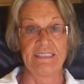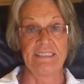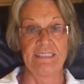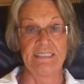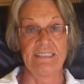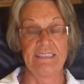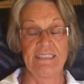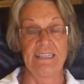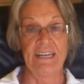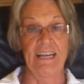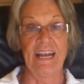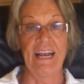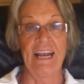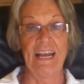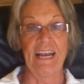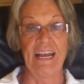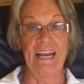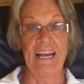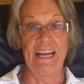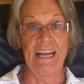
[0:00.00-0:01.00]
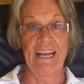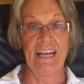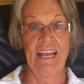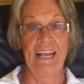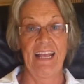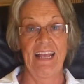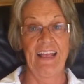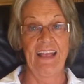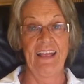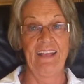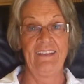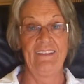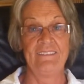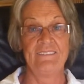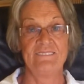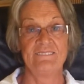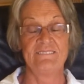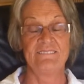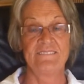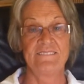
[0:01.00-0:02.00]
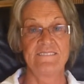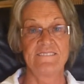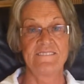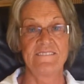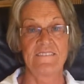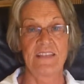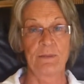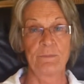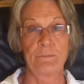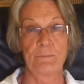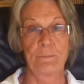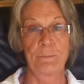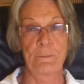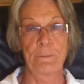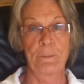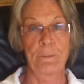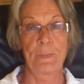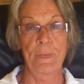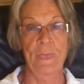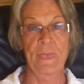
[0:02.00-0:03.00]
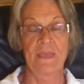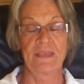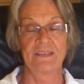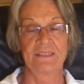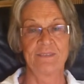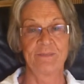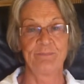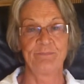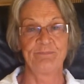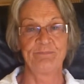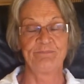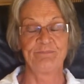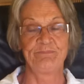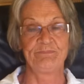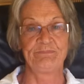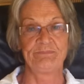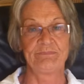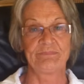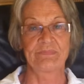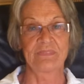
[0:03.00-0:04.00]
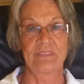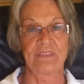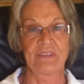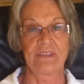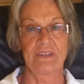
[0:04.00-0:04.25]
Okay. And how did you find your session today overall?